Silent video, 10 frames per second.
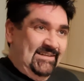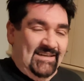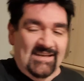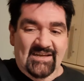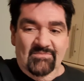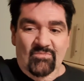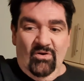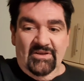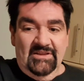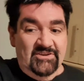
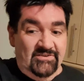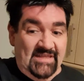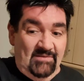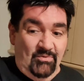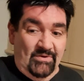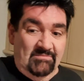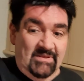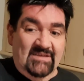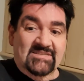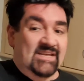What can you do at that point?
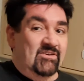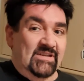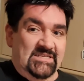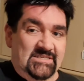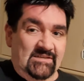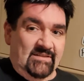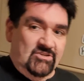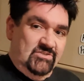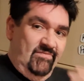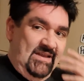Because they're not listening. They're
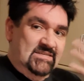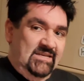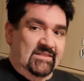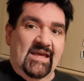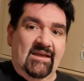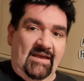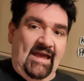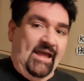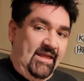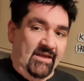just venting their
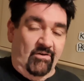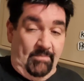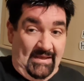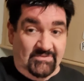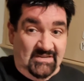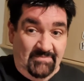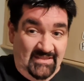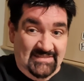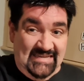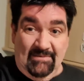anger about something
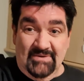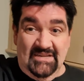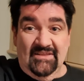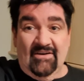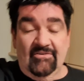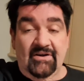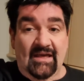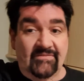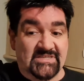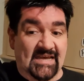that's happened in their own
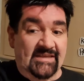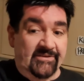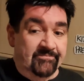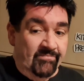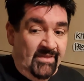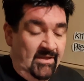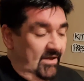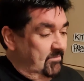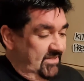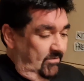lives at you.
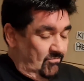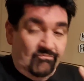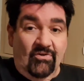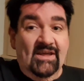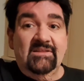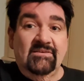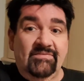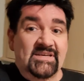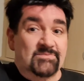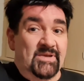But they were right in the
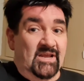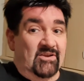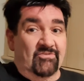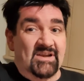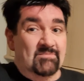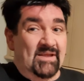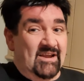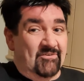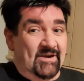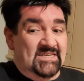face, being incredibly
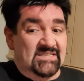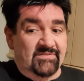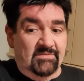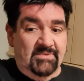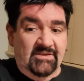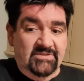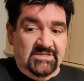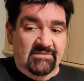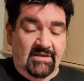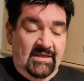aggressive and
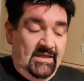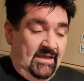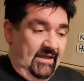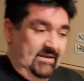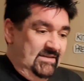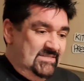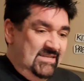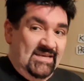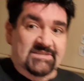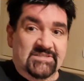abusive. And it's a
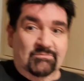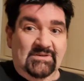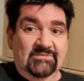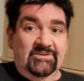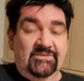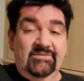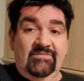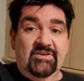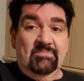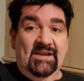case of, well,
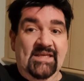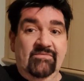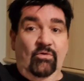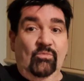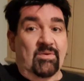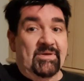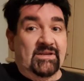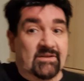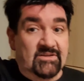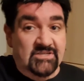if you believe all women
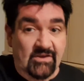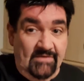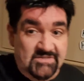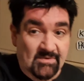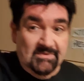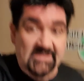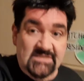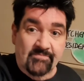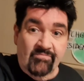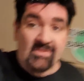and you have someone
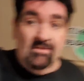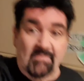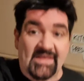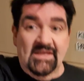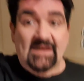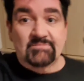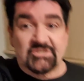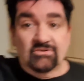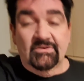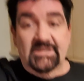that's making up
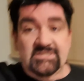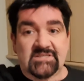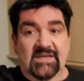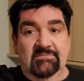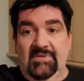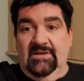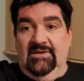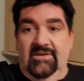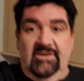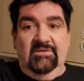stories, then,
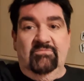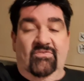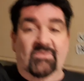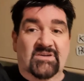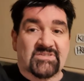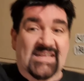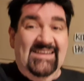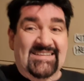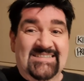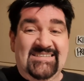as far as they're
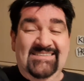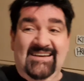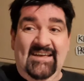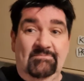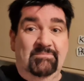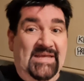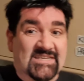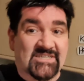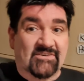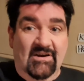concerned, I had
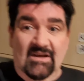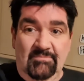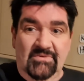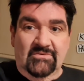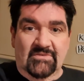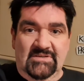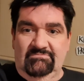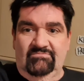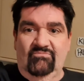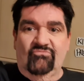beaten her up or
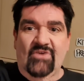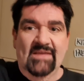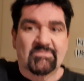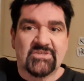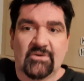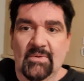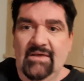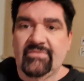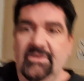raped her or whatever.